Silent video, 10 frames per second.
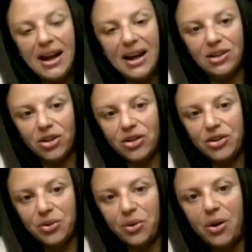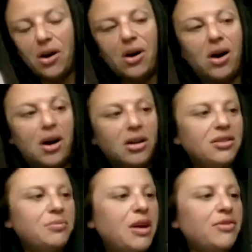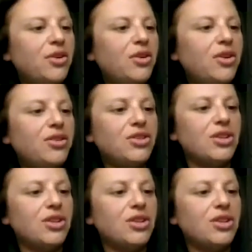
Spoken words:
and look through all of my photos.